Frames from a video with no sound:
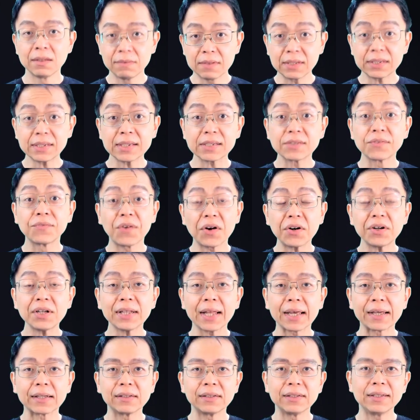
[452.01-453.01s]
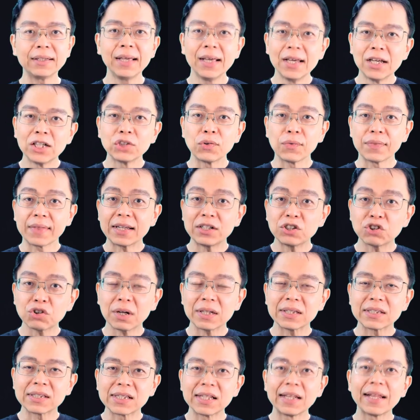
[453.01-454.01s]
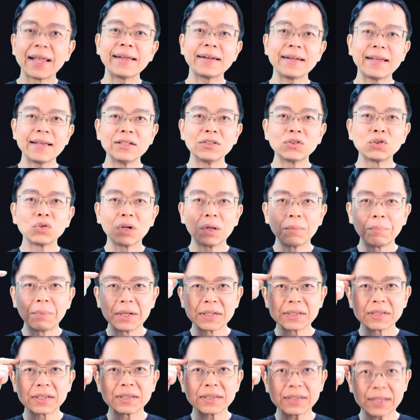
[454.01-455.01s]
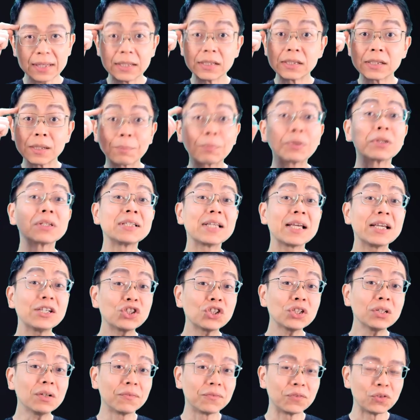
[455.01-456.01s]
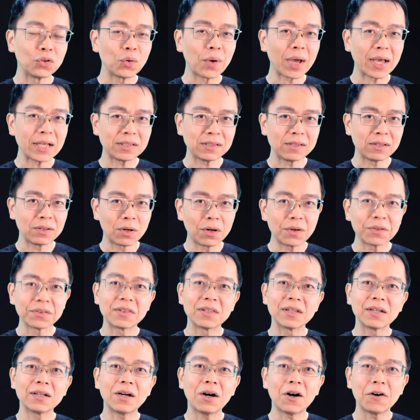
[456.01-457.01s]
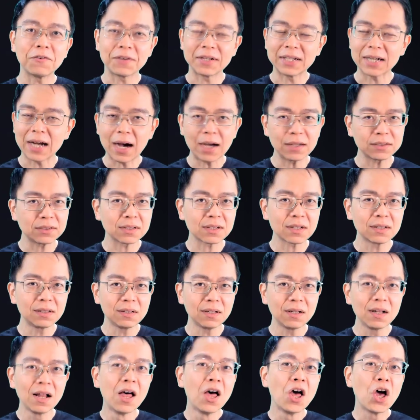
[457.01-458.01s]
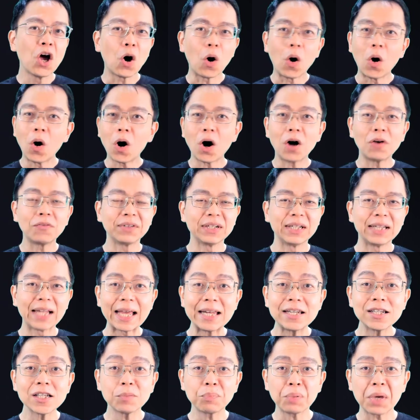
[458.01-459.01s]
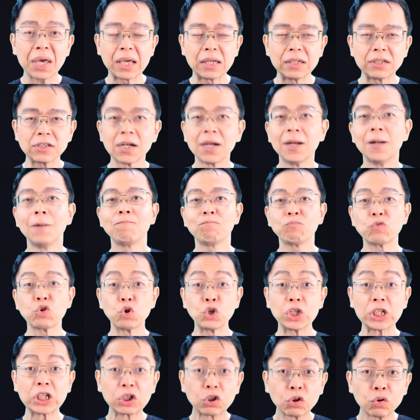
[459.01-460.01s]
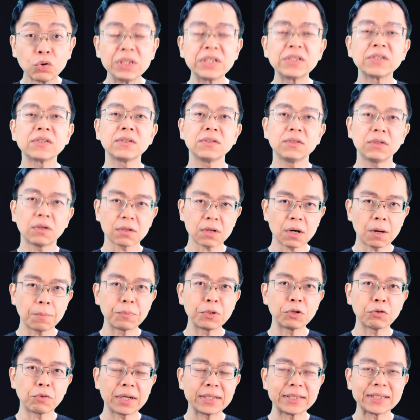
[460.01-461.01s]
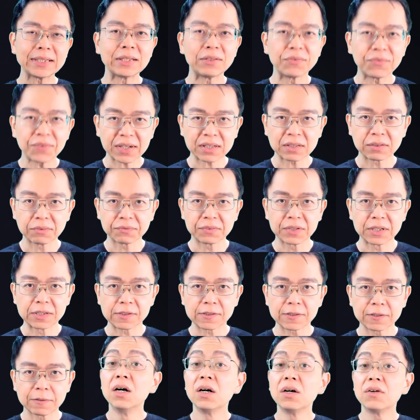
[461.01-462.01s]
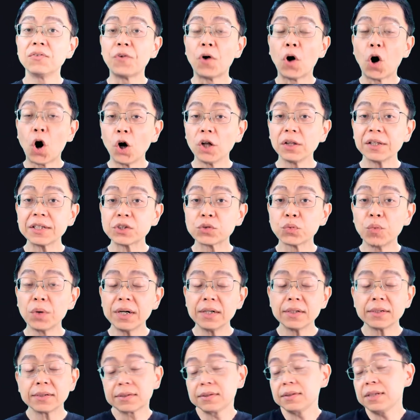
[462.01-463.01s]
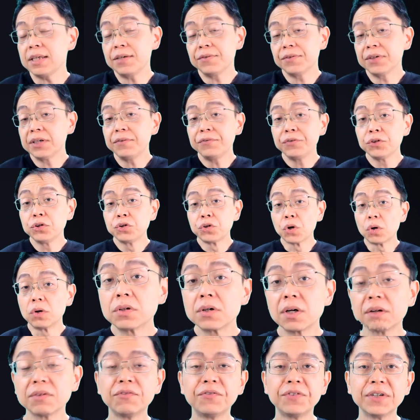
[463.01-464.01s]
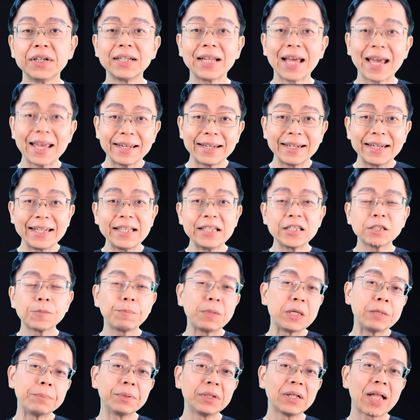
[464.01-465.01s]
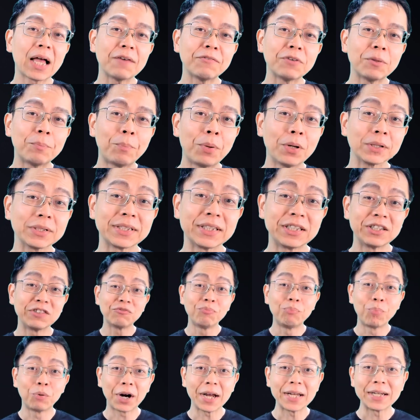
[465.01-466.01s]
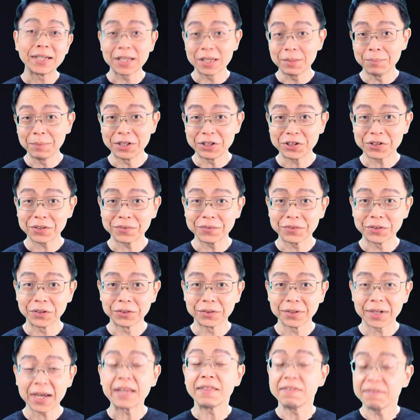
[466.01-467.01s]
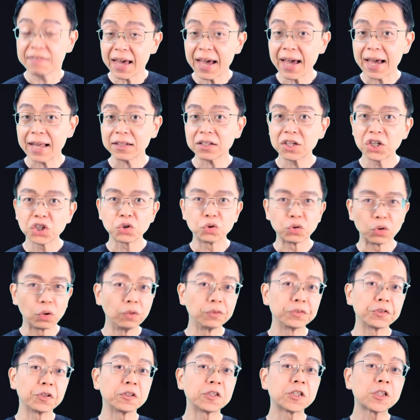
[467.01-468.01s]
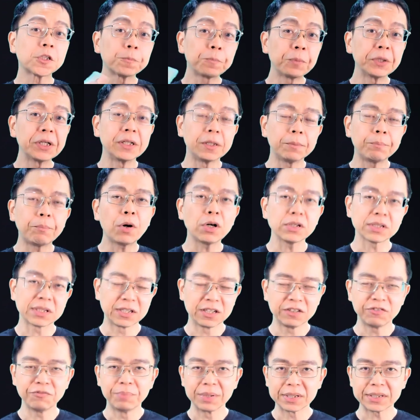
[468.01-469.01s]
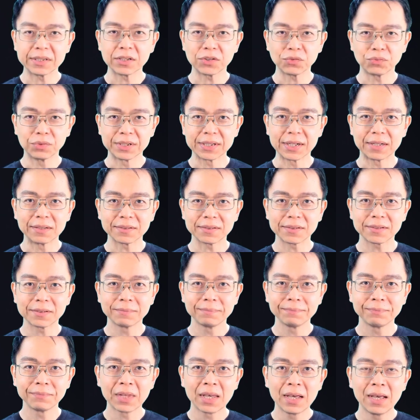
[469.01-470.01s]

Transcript: This is very likely to then translate into a person's interpretation of you as the author of an article or of a landing page, to increase your copywriting effectiveness. For all it's worth, even if you don't convert, at least people have a positive brand image of you, and that could also spur positive business results.